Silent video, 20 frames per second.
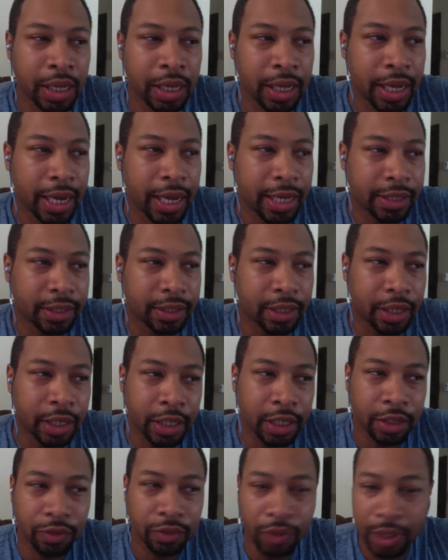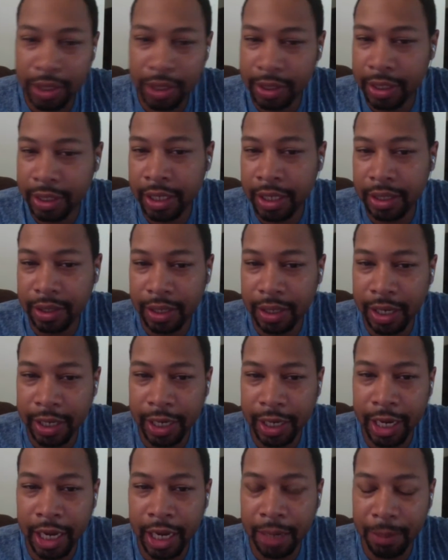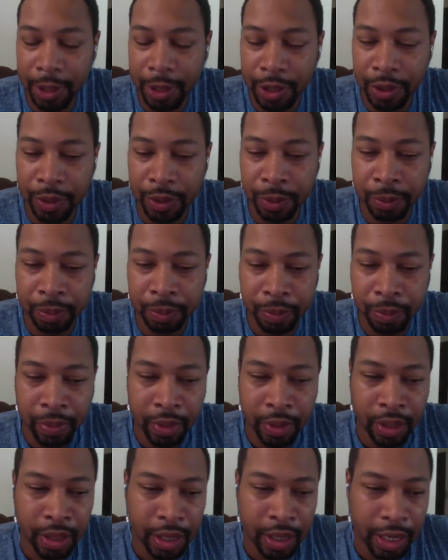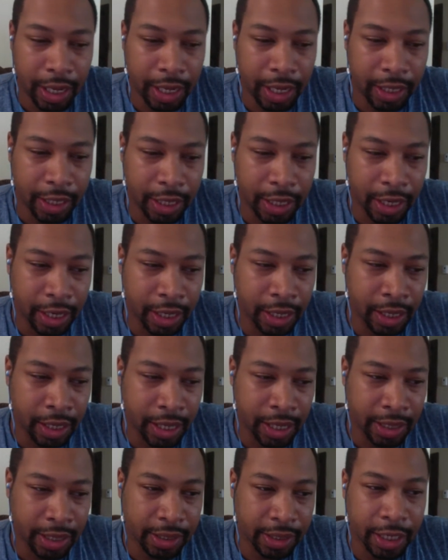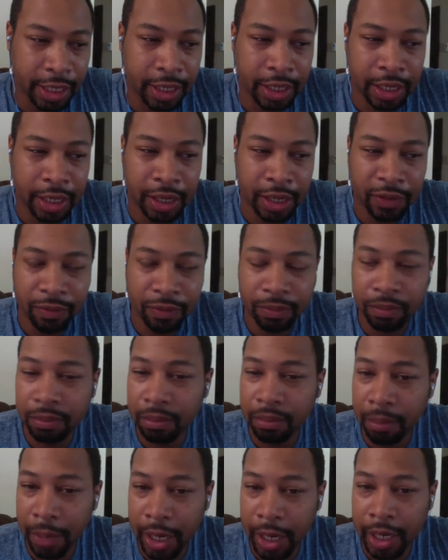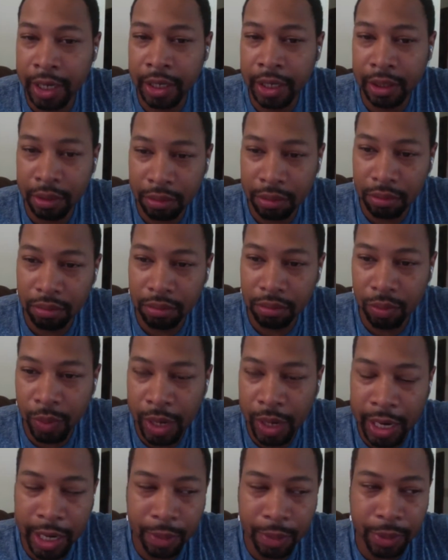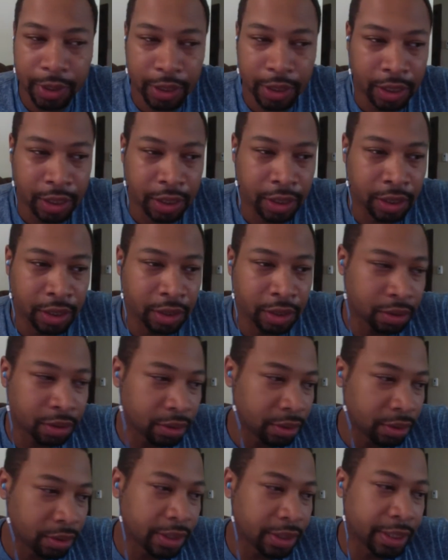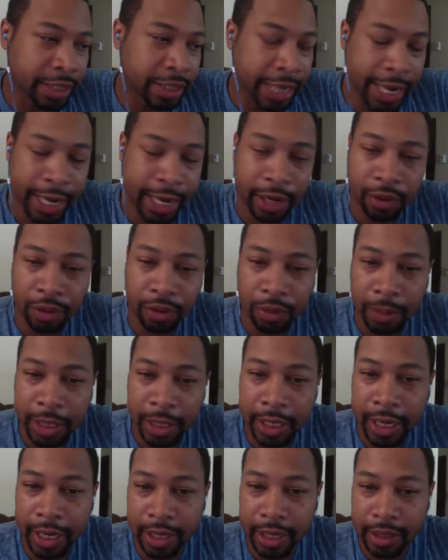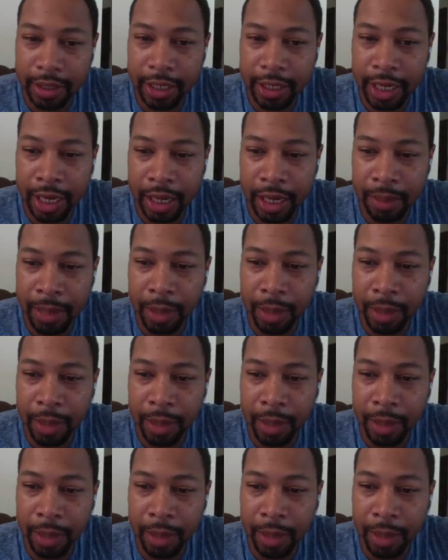I studied real estate until I came home, and then uh, I saved enough money while I was uh, down on my downtime.